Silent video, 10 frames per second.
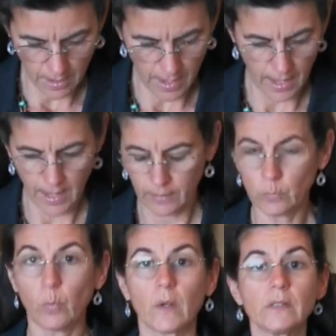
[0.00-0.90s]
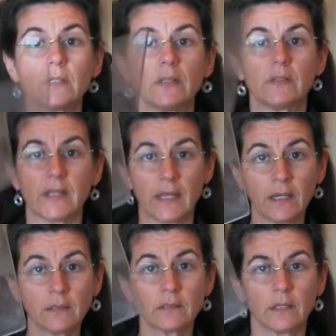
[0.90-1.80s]
And once it's
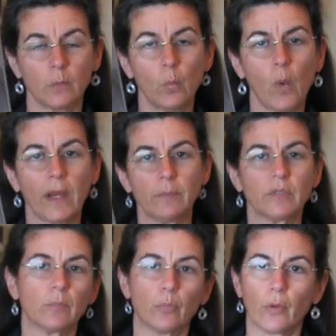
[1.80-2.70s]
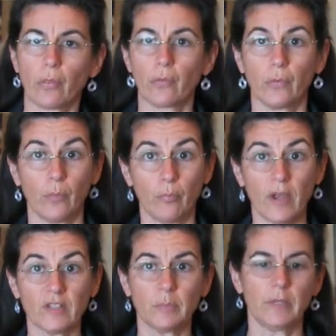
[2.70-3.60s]
inked and wiped and put through the
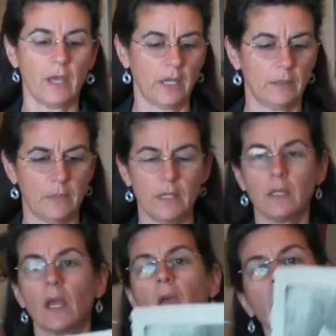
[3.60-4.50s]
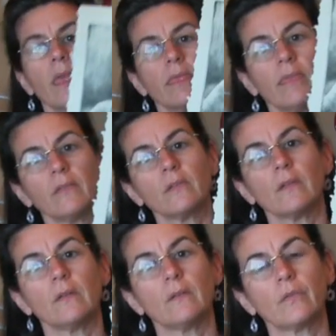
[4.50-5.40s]
press behind me, this
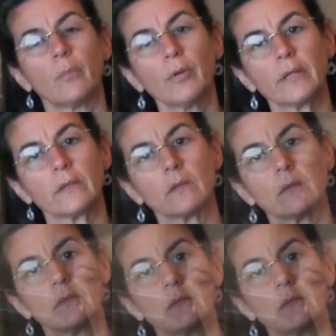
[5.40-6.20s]
is the print.